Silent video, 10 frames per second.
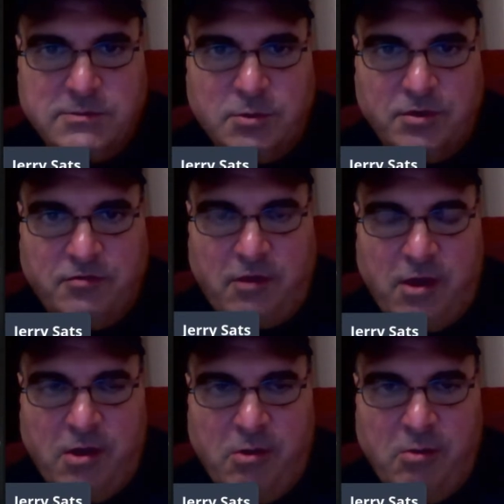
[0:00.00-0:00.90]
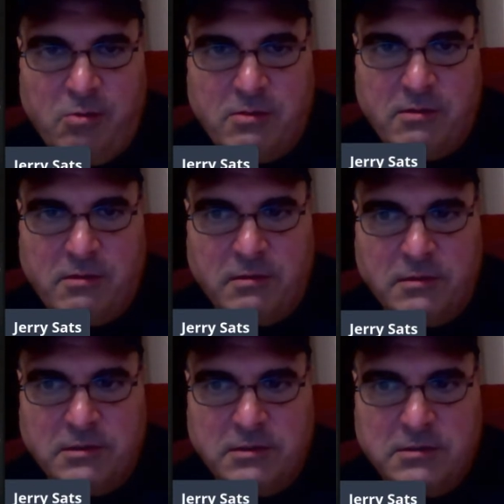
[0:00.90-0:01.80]
or grow, or
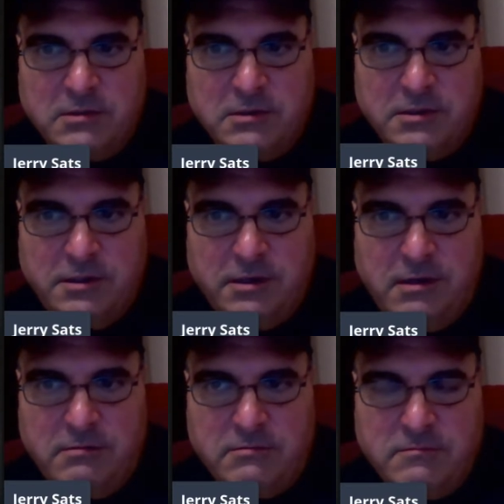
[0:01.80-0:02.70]
you know,